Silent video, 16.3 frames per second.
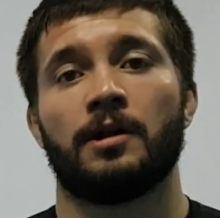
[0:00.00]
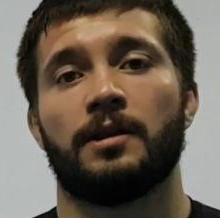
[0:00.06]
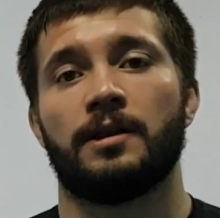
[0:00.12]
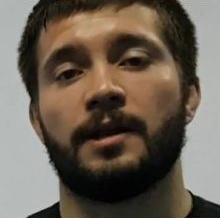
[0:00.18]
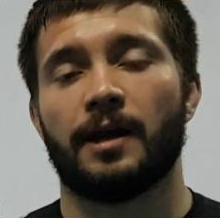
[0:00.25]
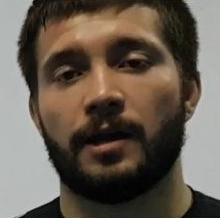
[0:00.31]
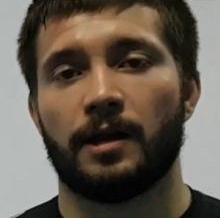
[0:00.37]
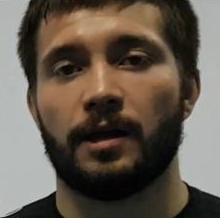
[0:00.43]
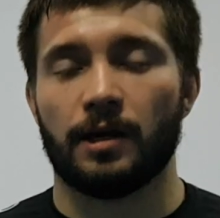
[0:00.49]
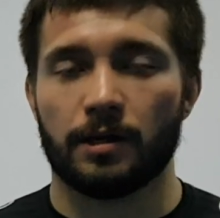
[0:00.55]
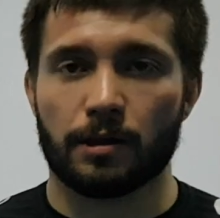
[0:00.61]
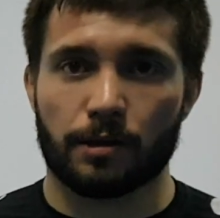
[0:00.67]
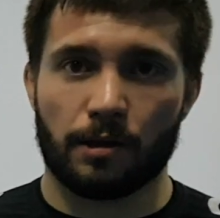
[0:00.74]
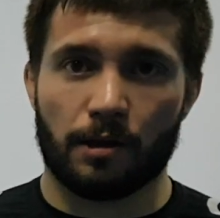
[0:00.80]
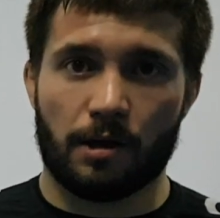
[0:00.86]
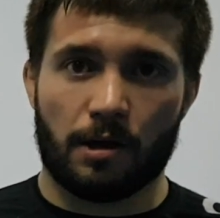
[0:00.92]
then
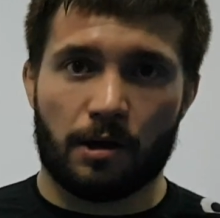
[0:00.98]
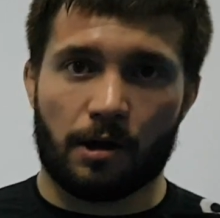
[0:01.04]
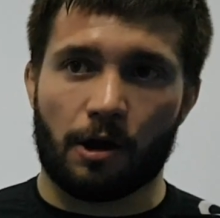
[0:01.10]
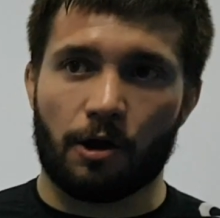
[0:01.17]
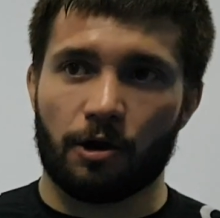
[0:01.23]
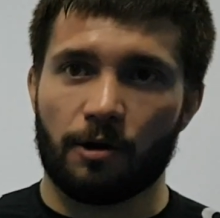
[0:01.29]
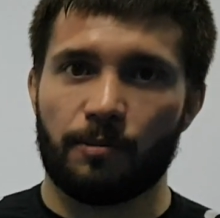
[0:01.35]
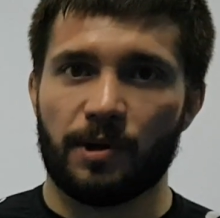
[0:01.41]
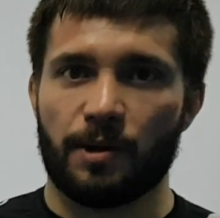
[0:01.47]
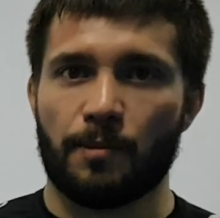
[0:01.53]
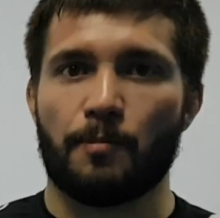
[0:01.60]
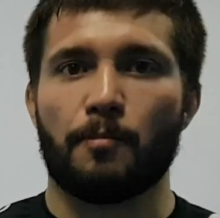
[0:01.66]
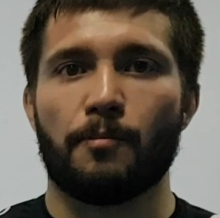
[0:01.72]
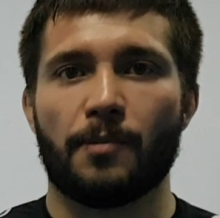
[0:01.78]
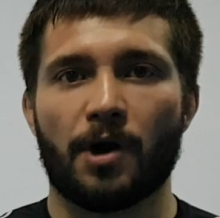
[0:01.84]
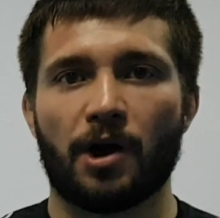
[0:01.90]
it's gonna be
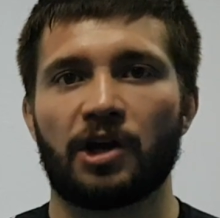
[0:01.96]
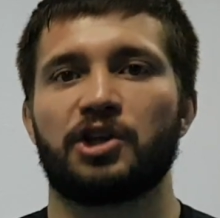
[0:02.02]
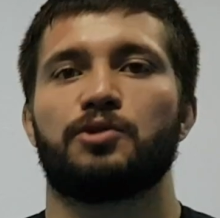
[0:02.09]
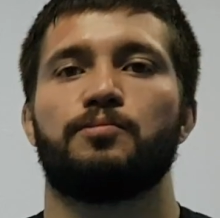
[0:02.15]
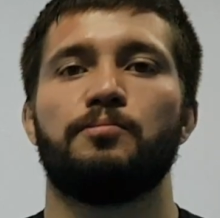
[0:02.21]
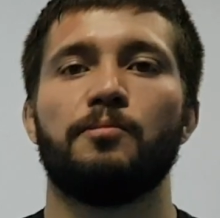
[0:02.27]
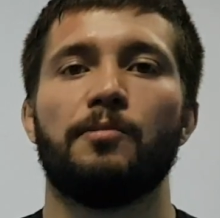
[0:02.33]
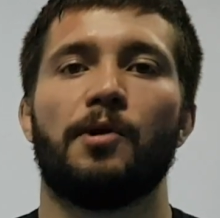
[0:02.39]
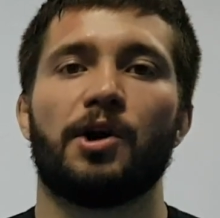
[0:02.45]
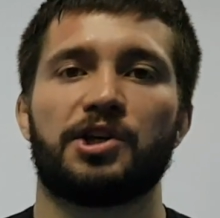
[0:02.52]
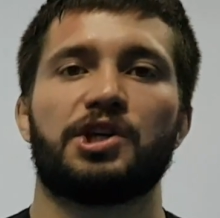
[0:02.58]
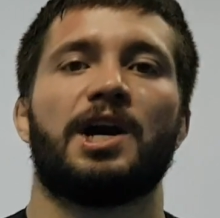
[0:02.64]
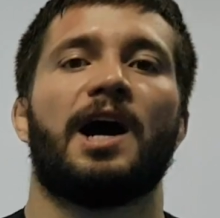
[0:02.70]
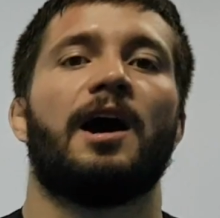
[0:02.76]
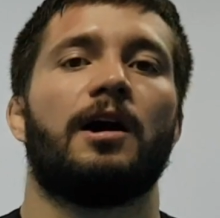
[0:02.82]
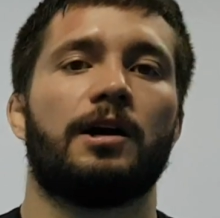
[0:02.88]
much
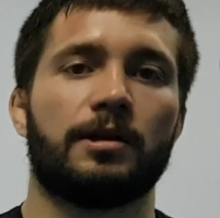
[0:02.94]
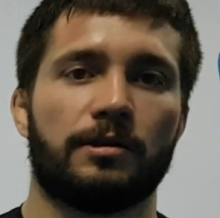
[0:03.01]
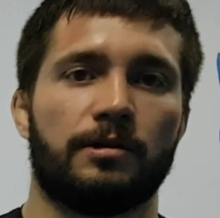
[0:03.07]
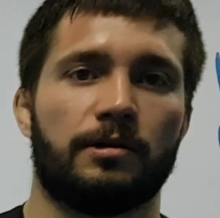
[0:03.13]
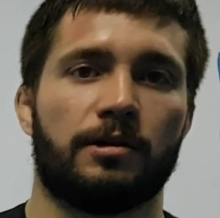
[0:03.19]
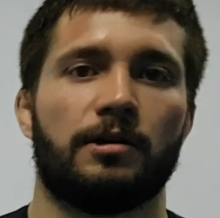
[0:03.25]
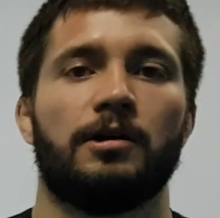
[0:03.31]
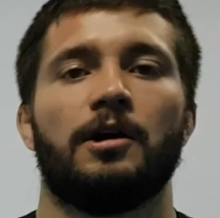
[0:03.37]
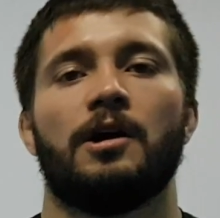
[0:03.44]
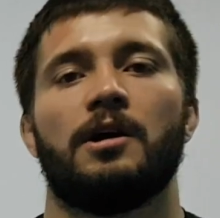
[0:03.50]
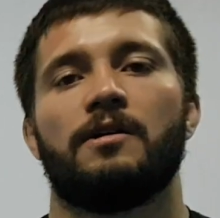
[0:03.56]
harder